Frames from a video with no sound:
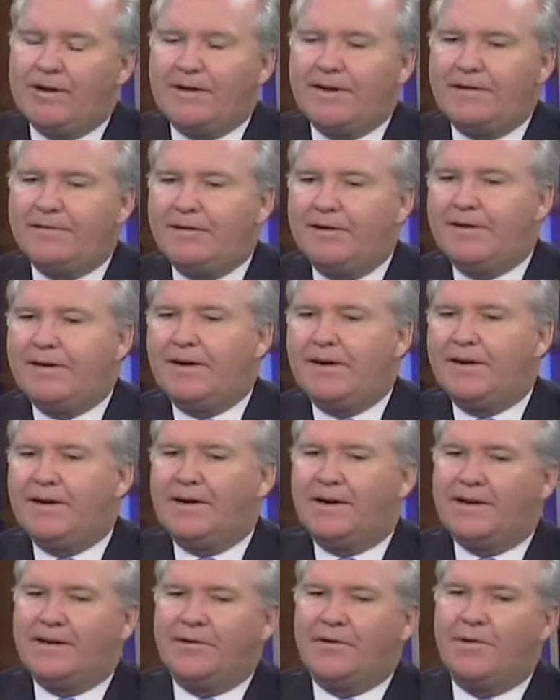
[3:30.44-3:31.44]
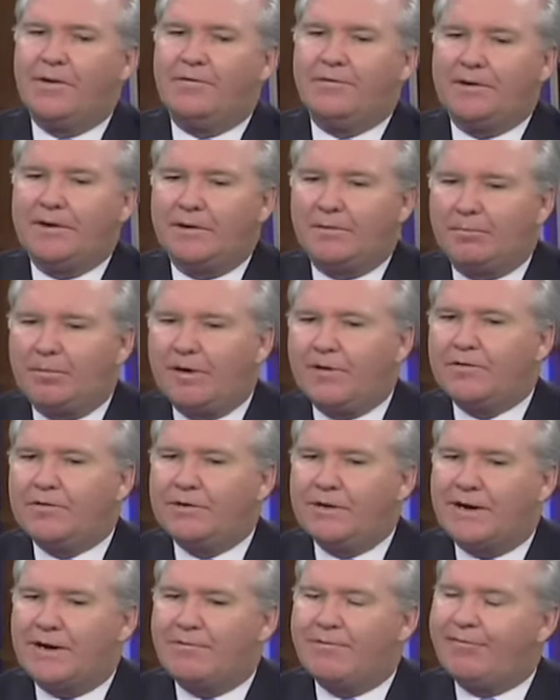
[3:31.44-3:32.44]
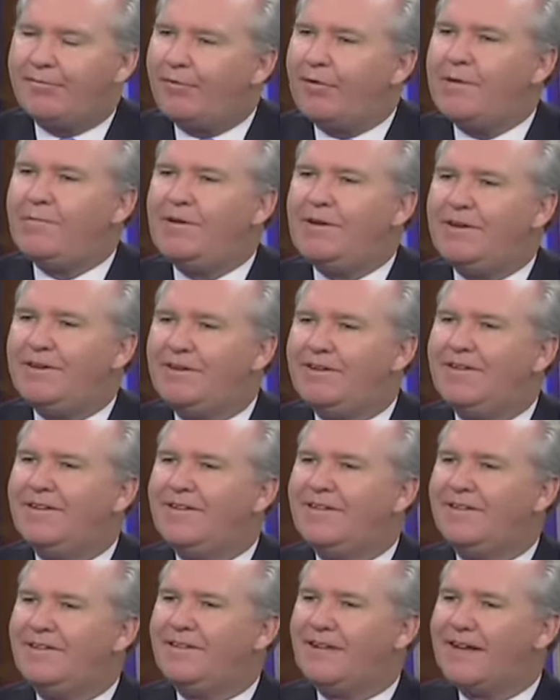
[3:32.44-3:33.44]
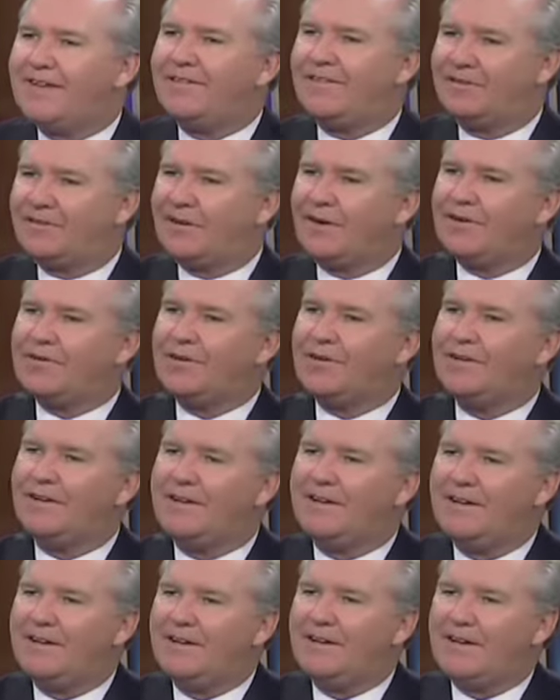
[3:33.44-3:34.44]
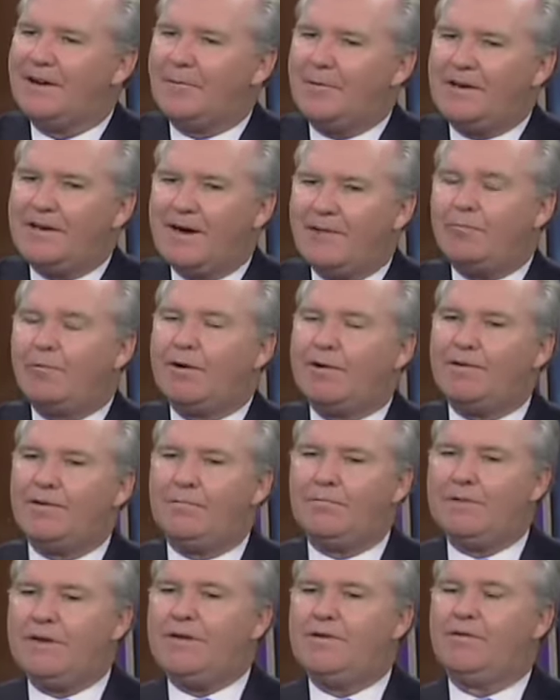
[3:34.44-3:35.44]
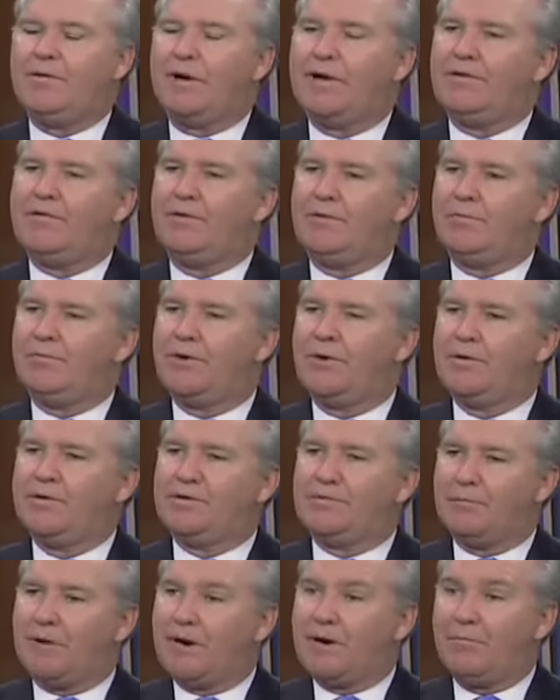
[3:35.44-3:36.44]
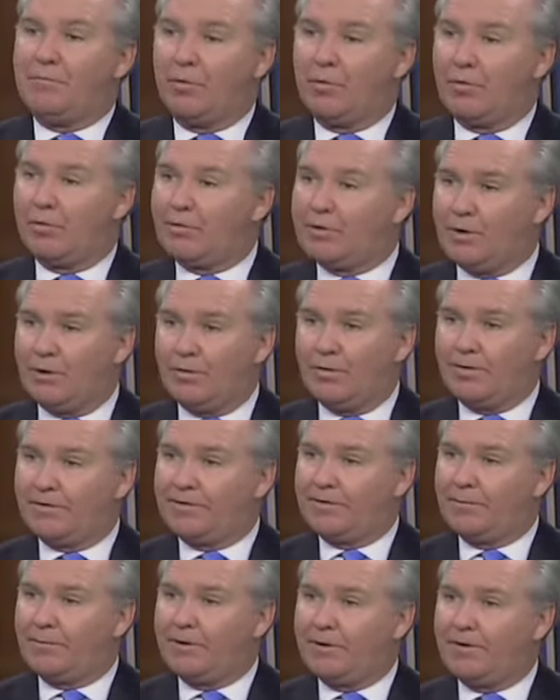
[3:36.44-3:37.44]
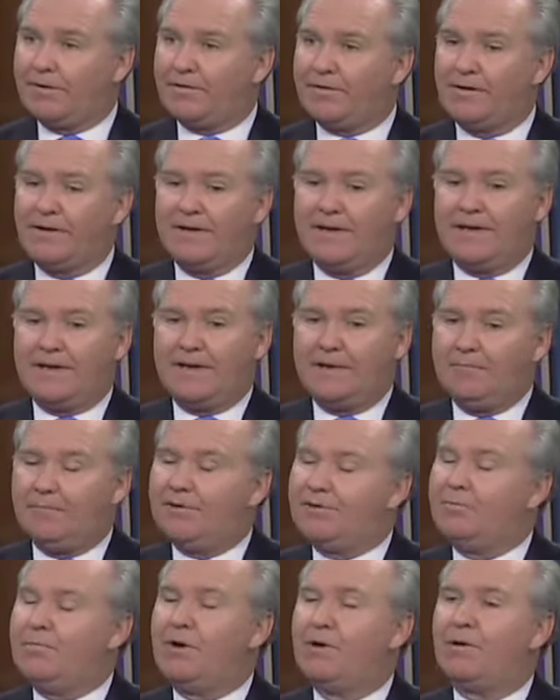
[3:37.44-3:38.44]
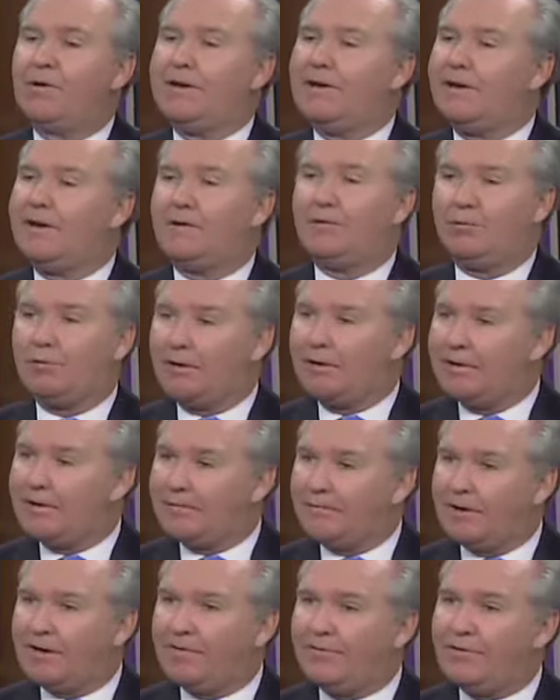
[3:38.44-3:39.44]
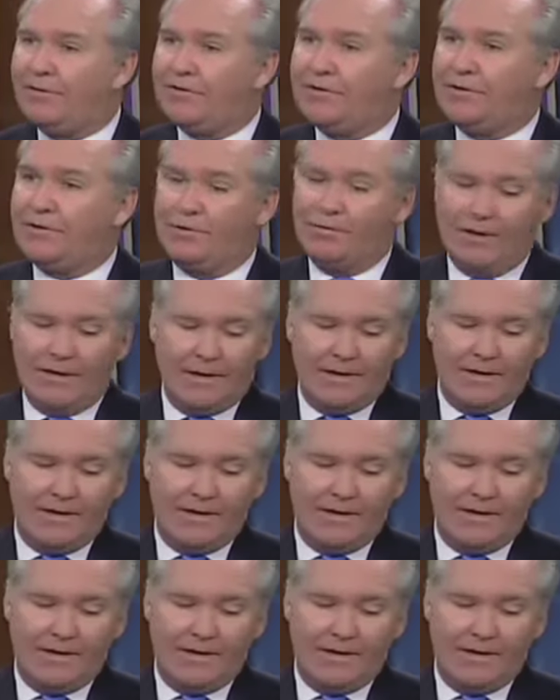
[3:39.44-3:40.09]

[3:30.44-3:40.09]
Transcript: it? I think I could have done a better job framing that discussion. I mean, that wasn't me trying to impose my moral code on someone else. It was merely a quality of life issue